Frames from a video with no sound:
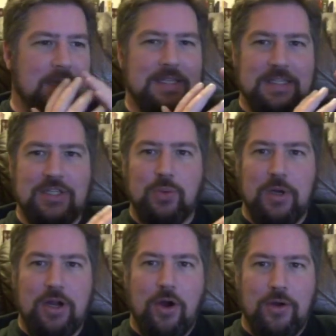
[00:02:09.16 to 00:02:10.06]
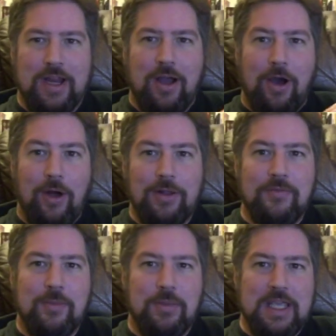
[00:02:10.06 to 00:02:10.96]
disregarding all
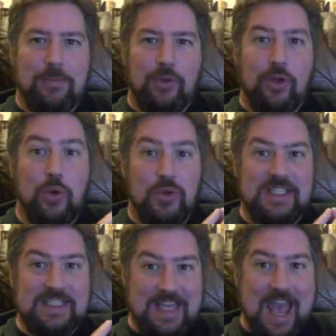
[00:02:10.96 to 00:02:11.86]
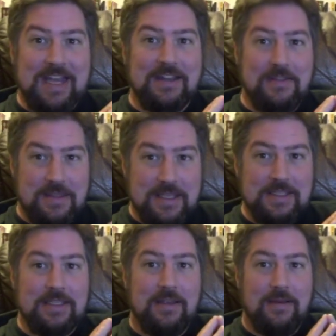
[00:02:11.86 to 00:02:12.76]
of the people who sat
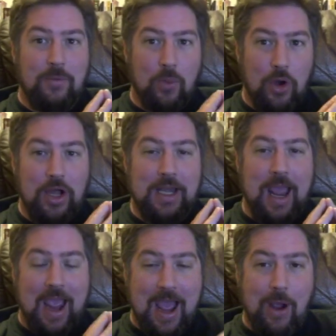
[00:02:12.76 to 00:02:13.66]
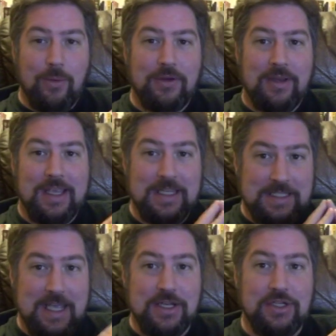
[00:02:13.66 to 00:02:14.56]
this one out
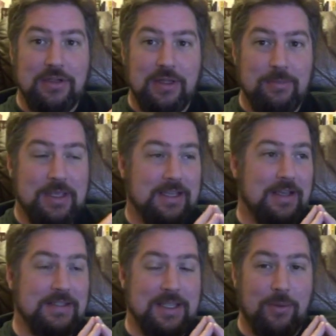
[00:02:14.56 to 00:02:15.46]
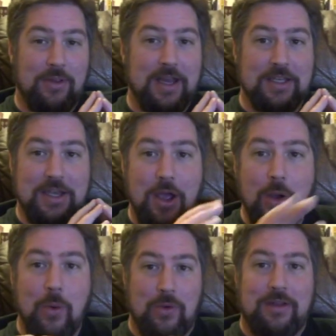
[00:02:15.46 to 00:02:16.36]
intentionally because they were like,
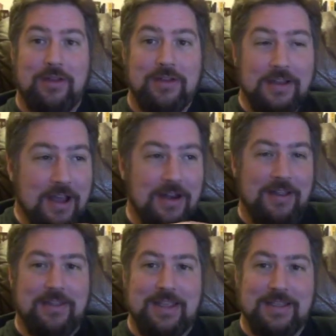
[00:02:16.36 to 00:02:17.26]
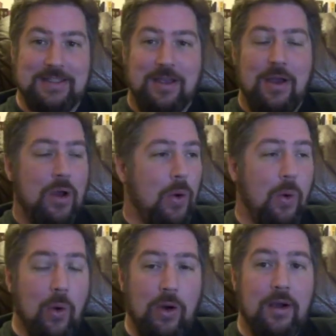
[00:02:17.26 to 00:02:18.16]
no, none of these.
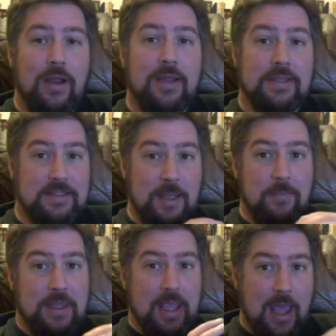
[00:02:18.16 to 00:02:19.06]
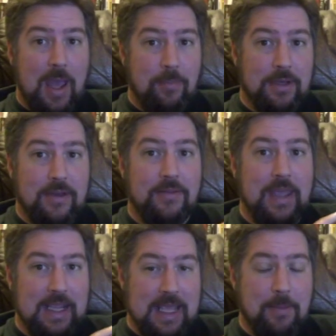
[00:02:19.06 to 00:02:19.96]
Or something happened
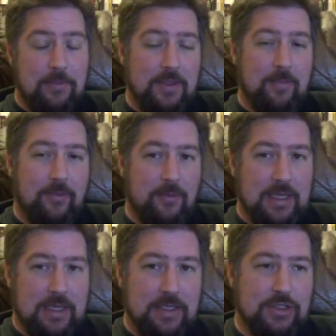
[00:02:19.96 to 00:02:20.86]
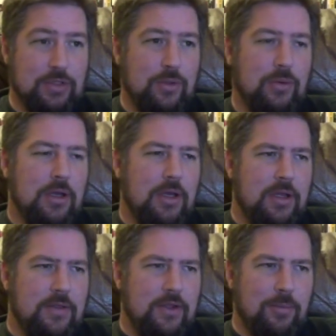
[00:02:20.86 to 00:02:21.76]
that kept them from getting to
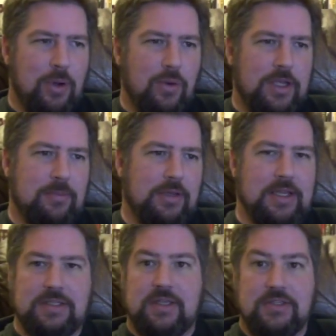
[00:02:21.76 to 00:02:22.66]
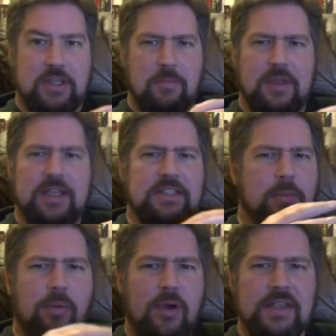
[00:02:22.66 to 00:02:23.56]
their polling place. Something
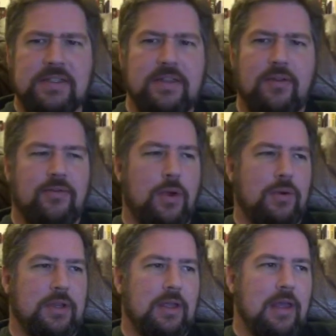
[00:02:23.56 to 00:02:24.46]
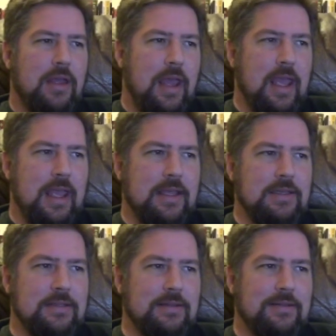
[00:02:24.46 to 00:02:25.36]
suppressed their vote.
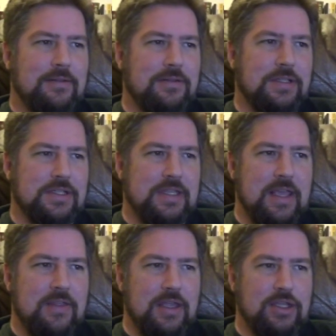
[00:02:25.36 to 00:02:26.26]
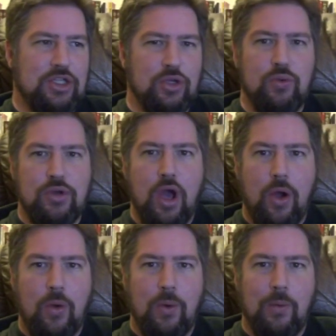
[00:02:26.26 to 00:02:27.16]
And to say that you
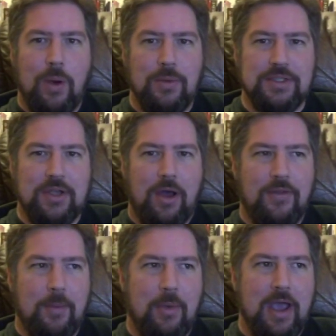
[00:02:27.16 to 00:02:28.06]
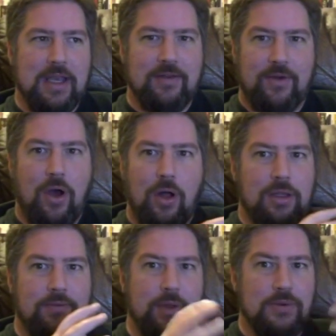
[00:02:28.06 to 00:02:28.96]
know what was on the mind of
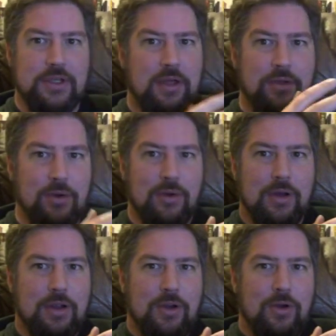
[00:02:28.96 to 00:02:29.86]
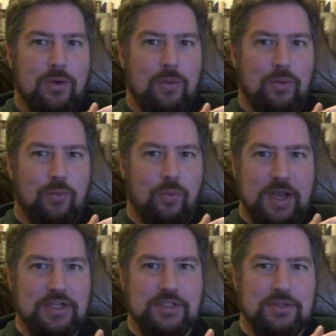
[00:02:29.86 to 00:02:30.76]
all of those other
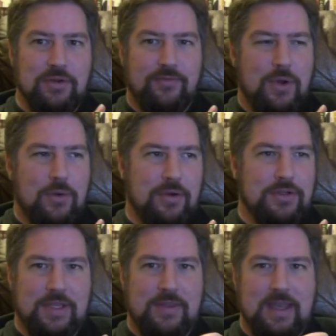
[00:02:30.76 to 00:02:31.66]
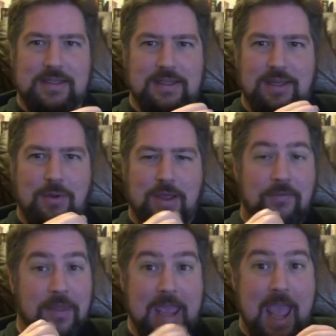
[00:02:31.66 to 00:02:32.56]
registered voters and that you know
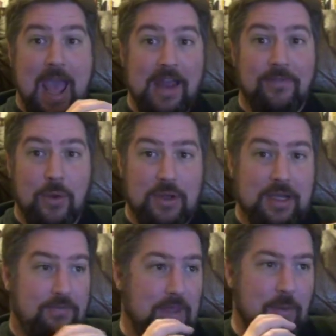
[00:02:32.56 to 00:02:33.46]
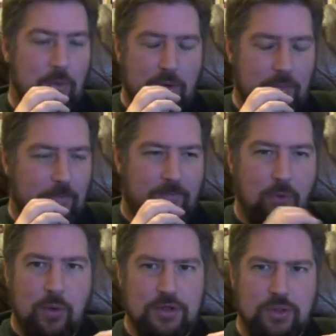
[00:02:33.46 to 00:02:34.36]
if they had voted if they were
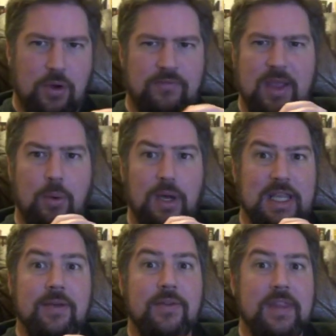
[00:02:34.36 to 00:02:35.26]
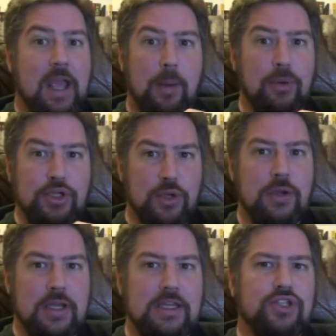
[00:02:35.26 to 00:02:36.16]
forced or if they were given the
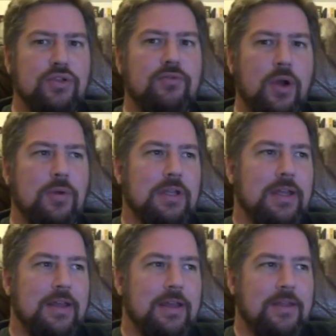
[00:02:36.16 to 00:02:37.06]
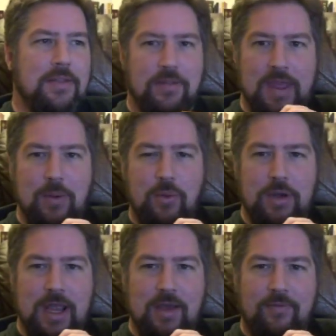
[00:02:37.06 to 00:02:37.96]
opportunity to vote that they
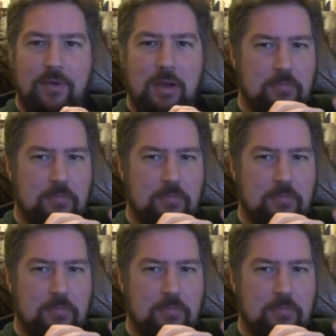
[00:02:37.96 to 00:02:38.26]
would have